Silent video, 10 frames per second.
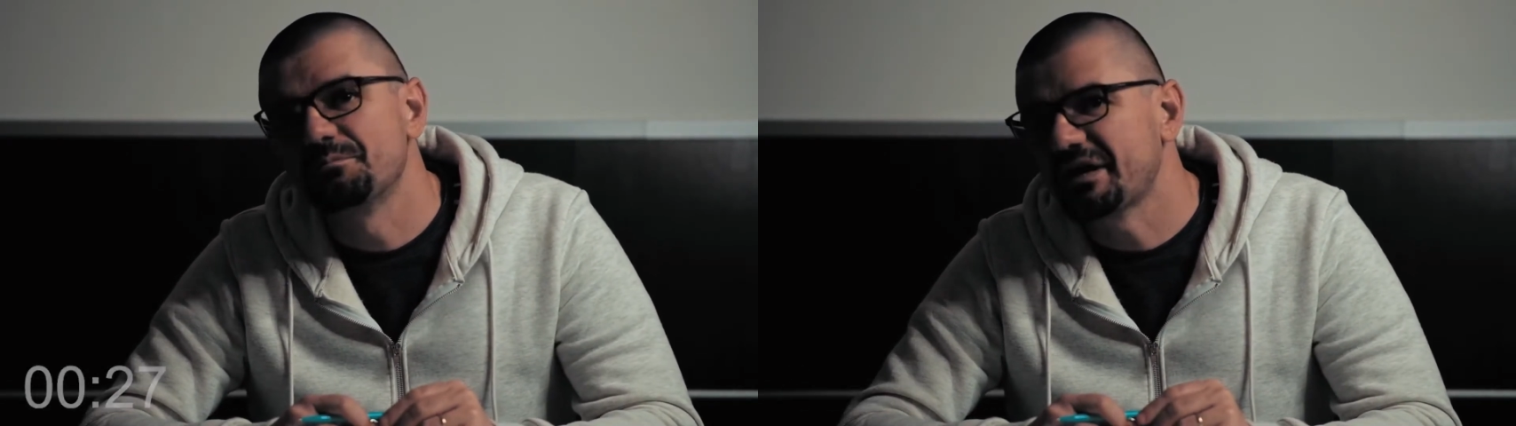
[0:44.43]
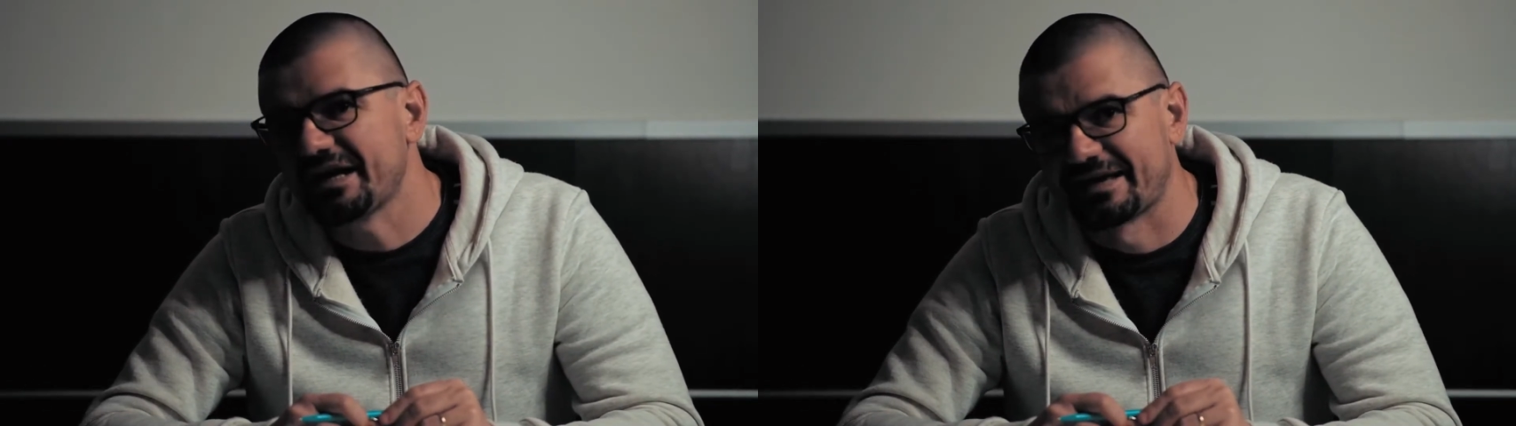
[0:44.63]

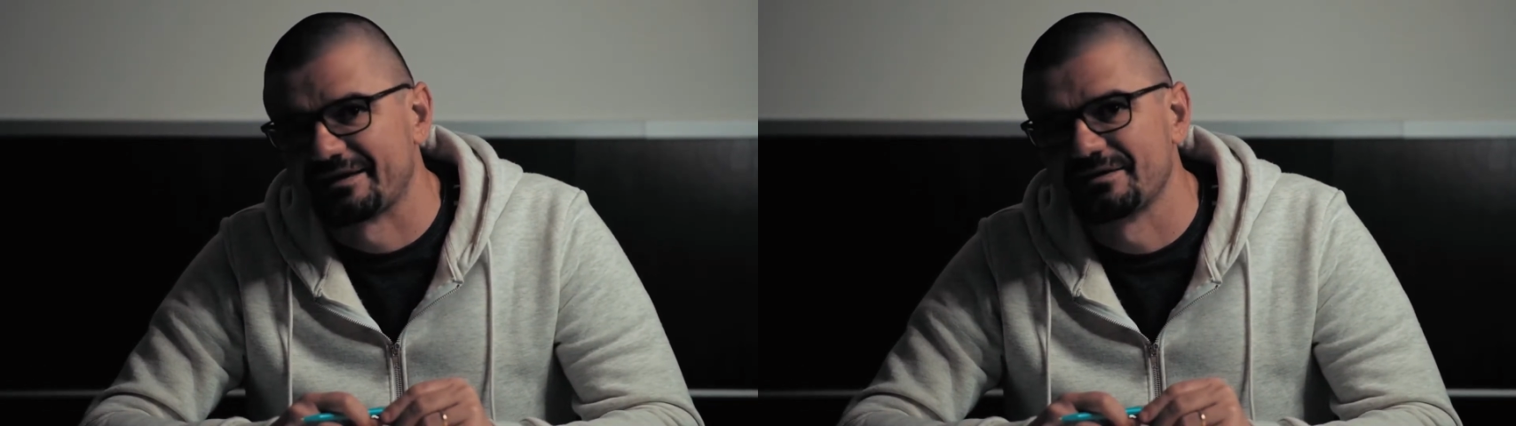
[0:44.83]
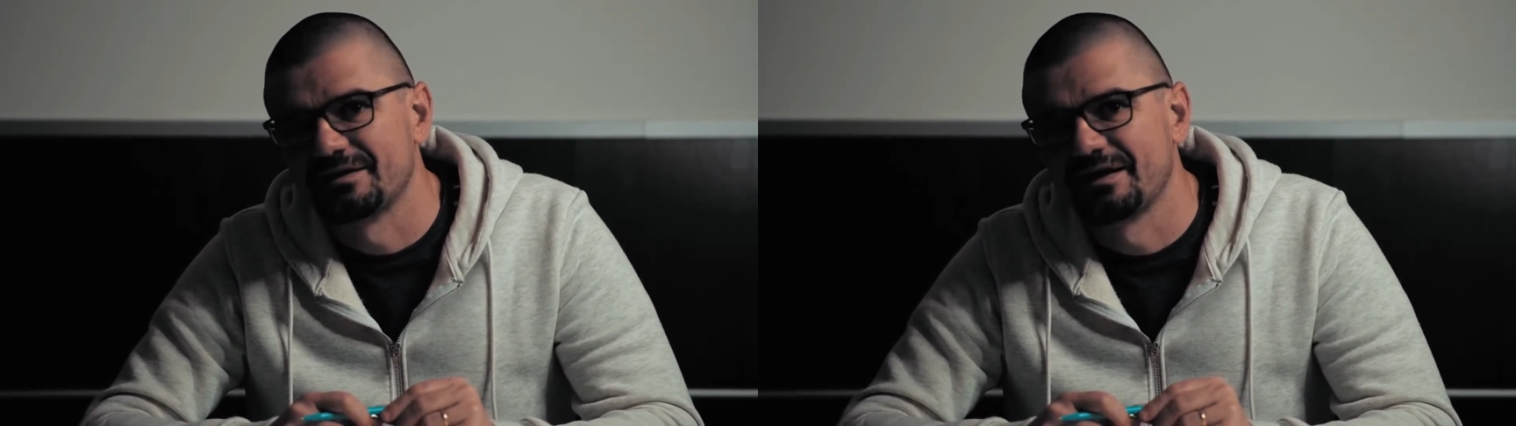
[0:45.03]

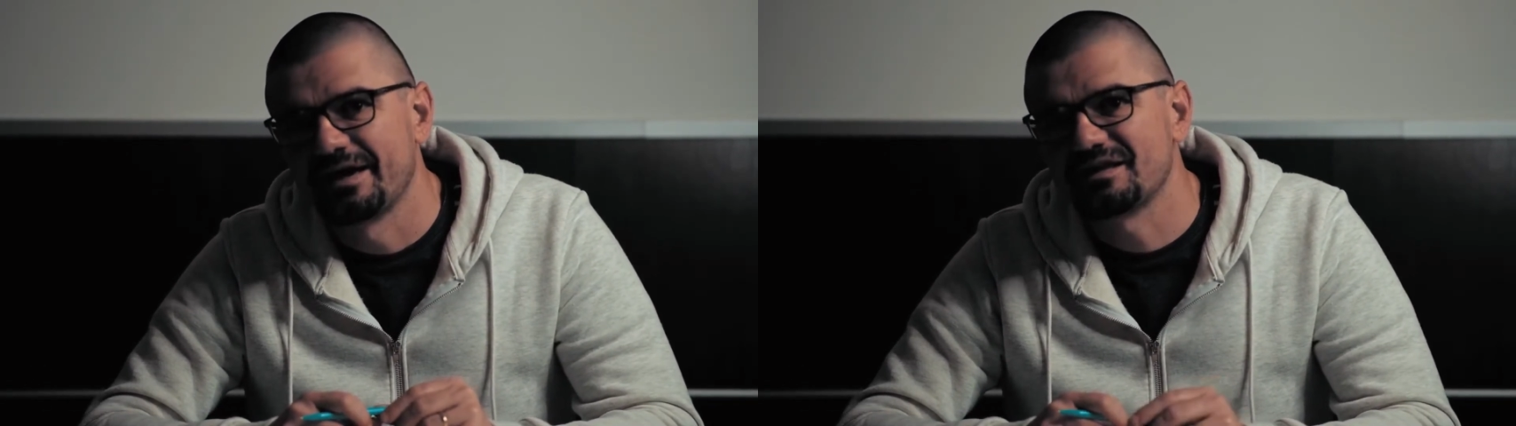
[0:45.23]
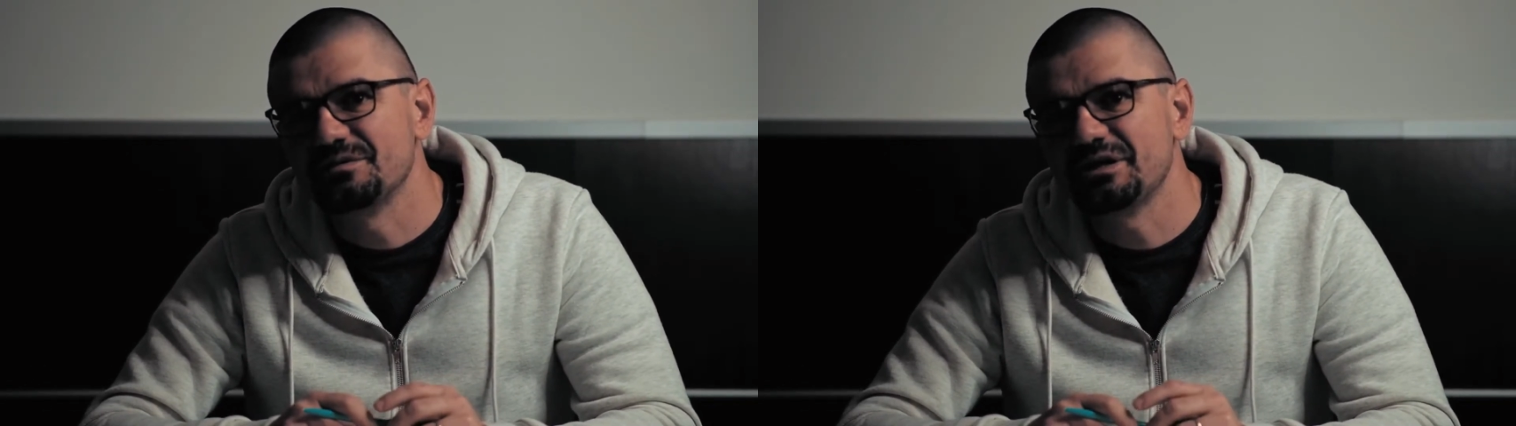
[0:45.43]

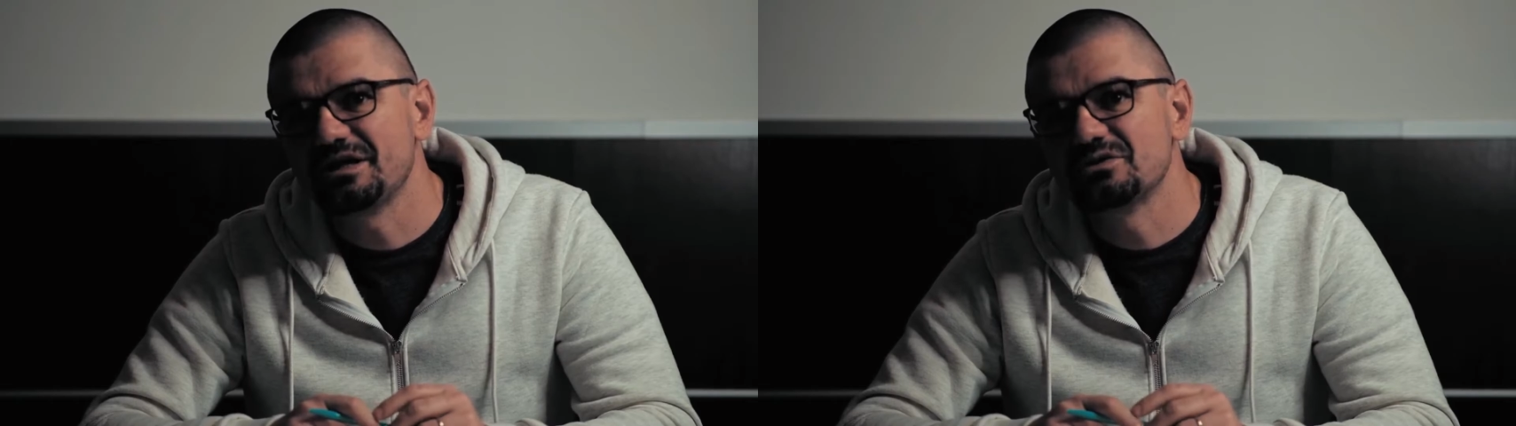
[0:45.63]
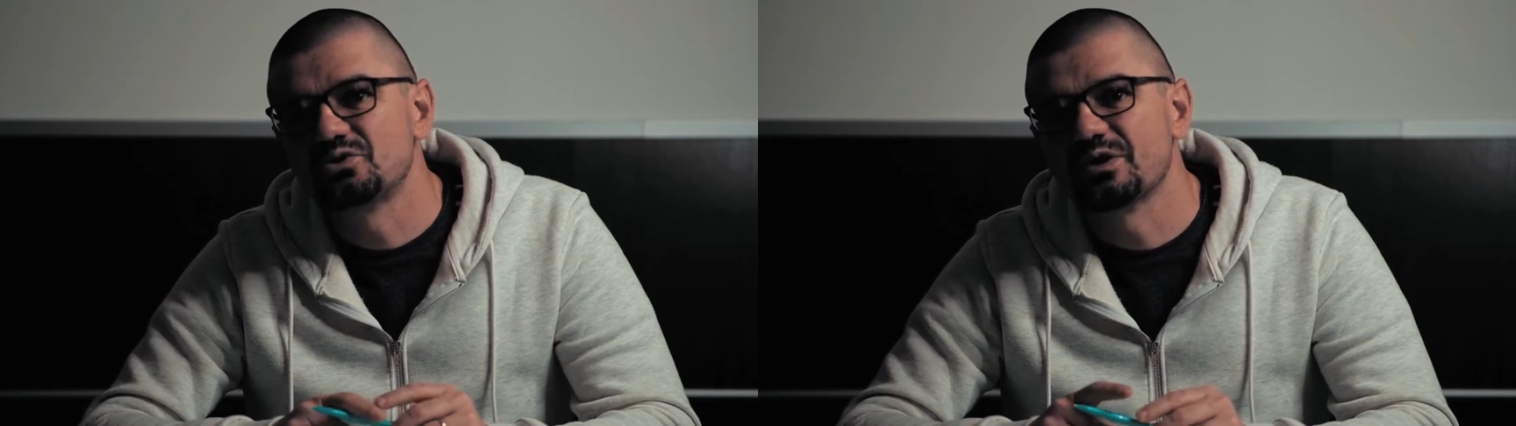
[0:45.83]

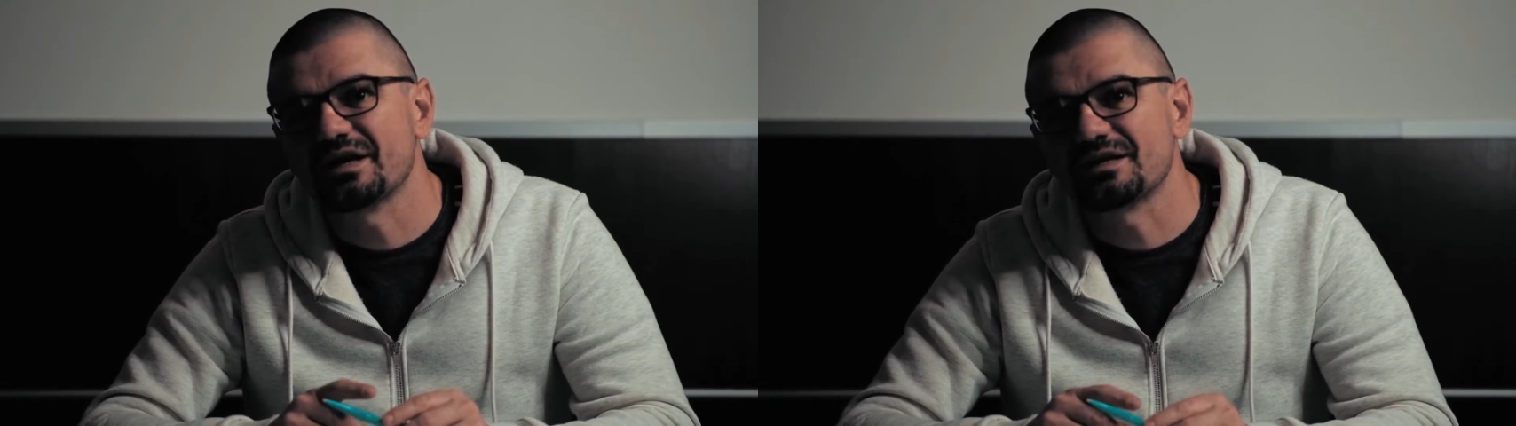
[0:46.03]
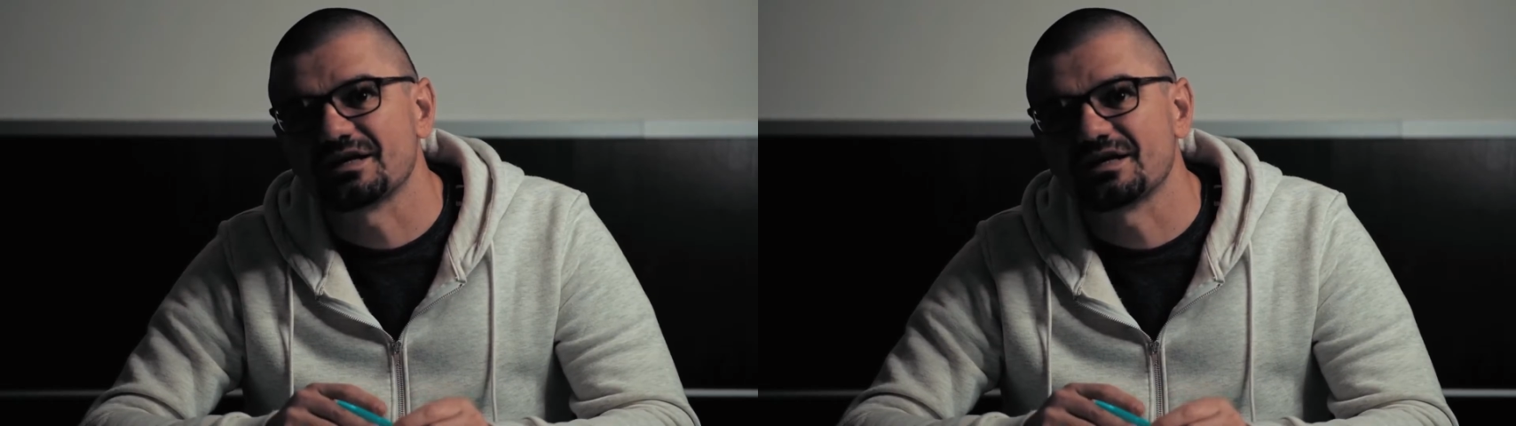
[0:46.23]
meaning to get